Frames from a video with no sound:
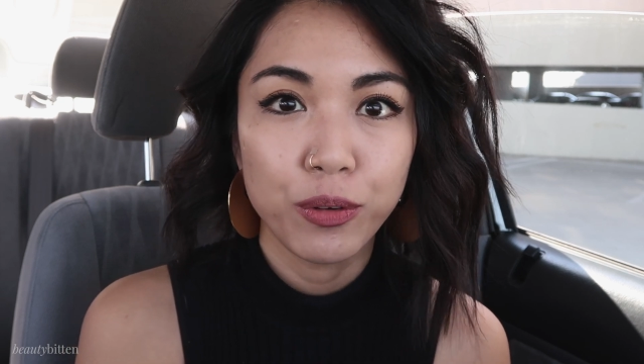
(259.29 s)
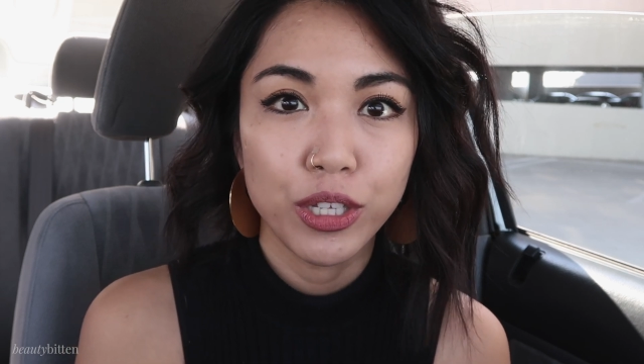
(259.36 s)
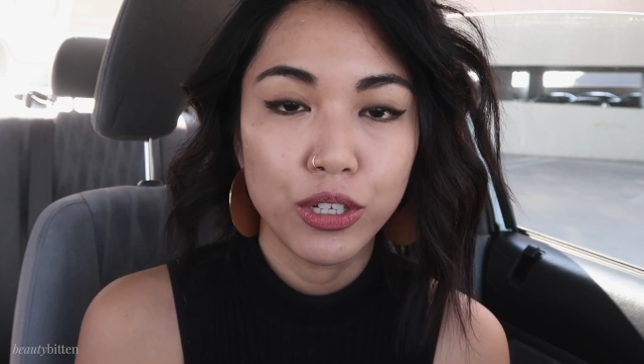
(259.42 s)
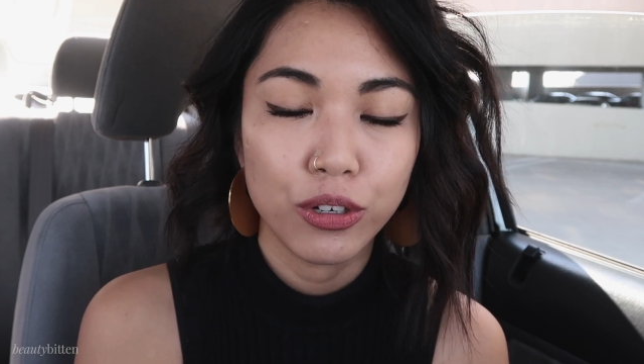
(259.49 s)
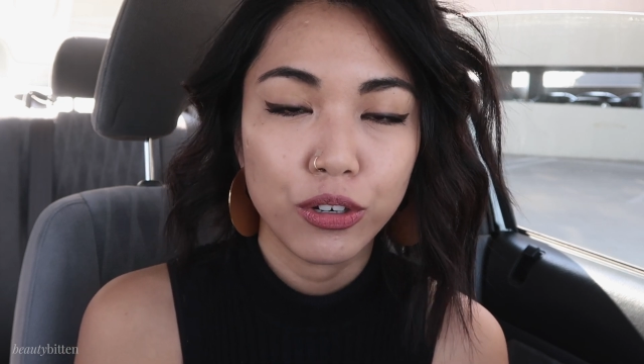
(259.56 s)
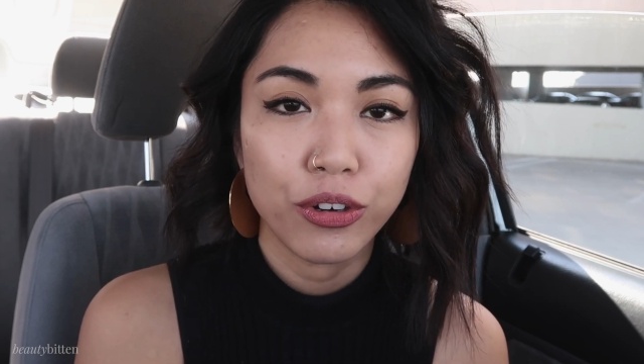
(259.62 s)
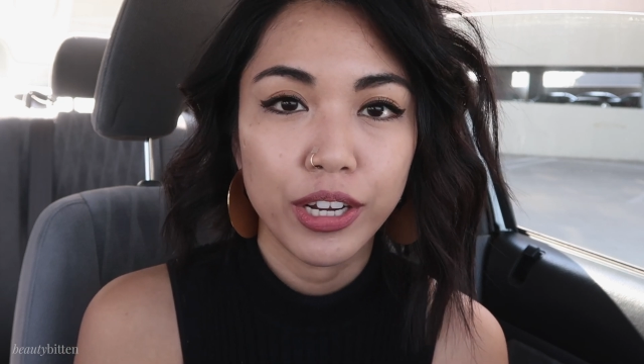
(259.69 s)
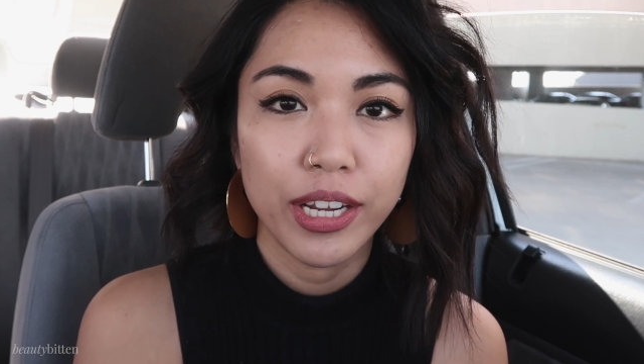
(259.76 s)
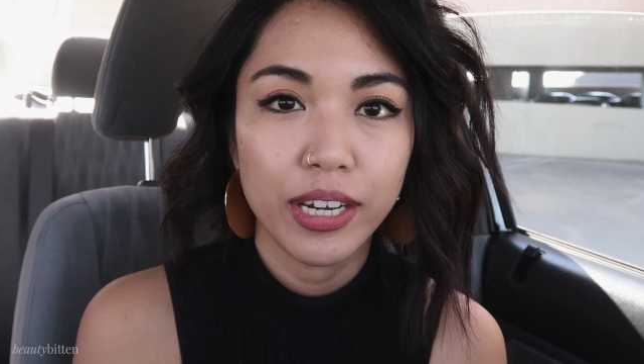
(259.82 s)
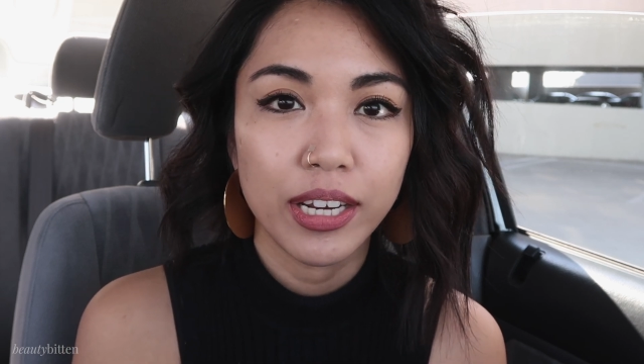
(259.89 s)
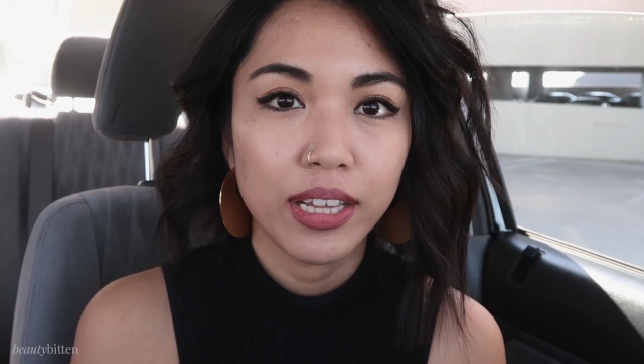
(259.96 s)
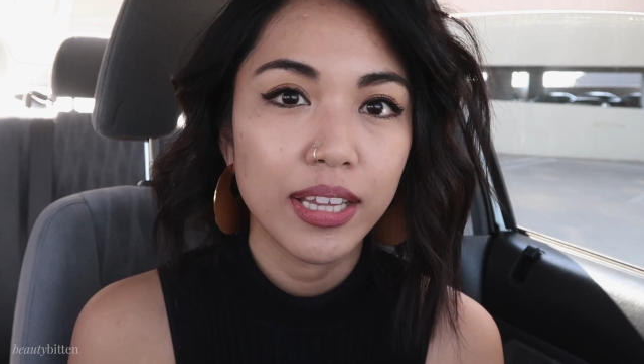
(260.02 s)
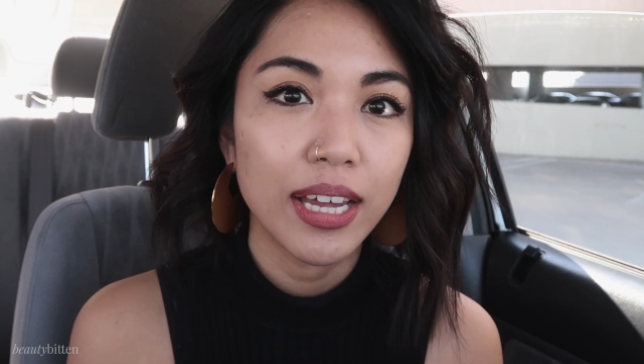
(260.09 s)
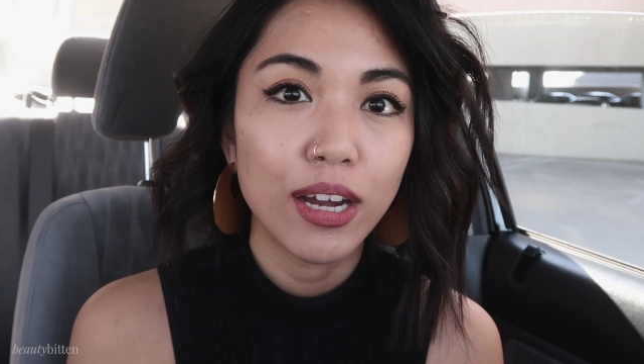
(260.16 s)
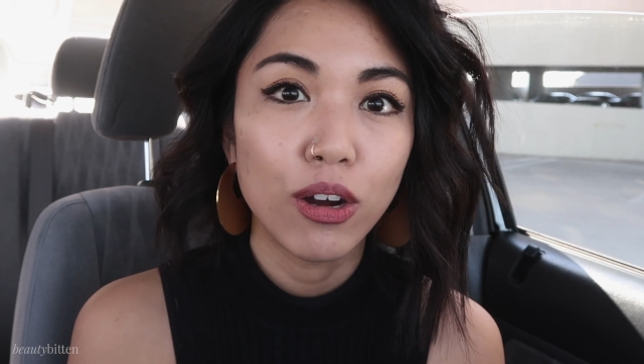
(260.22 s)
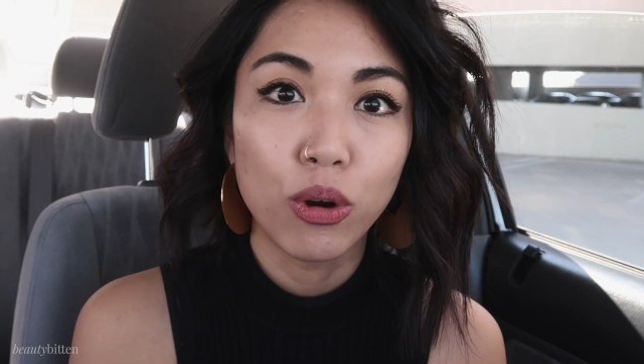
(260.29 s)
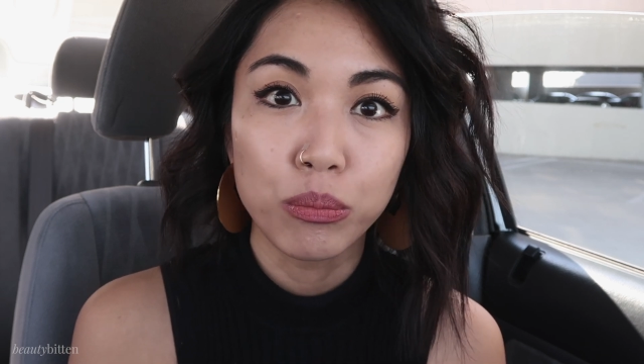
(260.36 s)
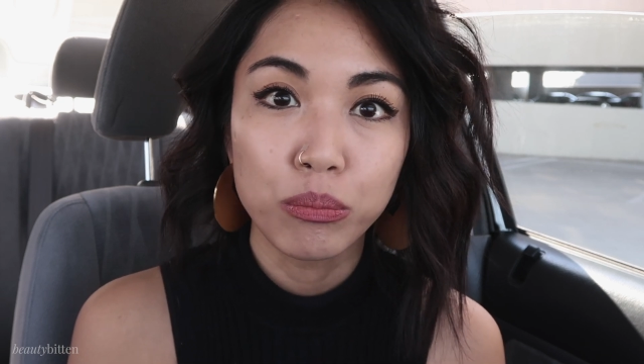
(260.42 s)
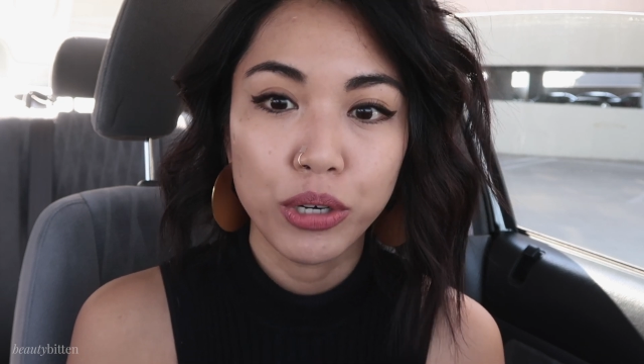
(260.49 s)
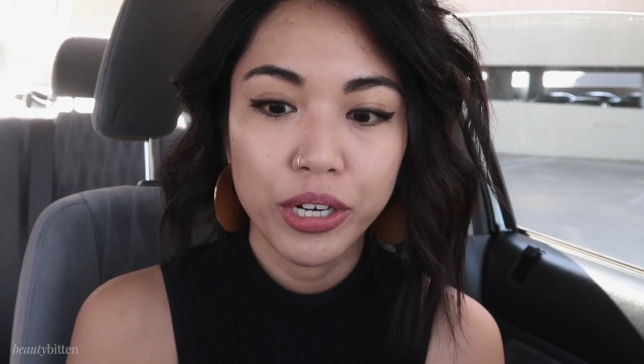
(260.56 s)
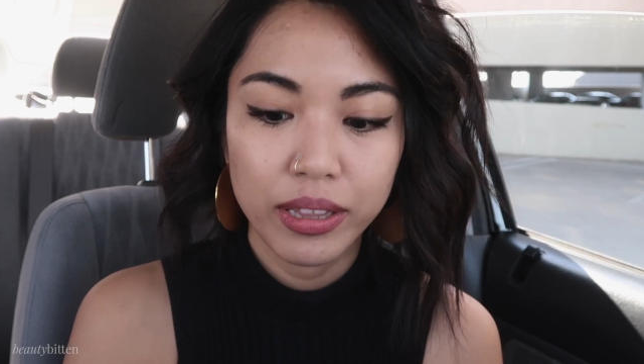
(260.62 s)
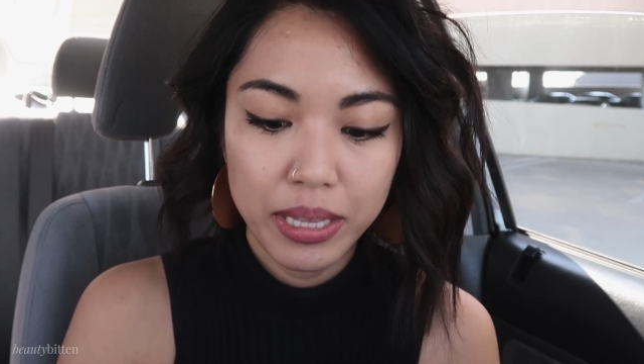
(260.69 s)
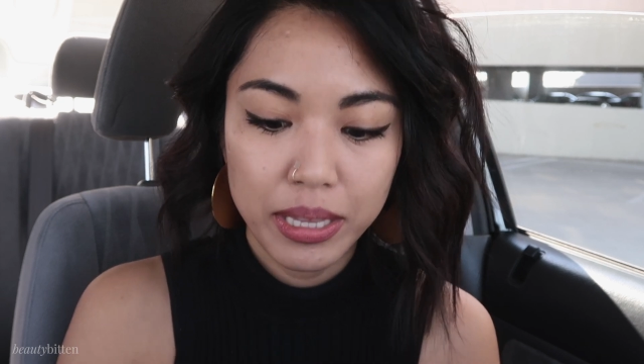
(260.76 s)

when you're creating that ombre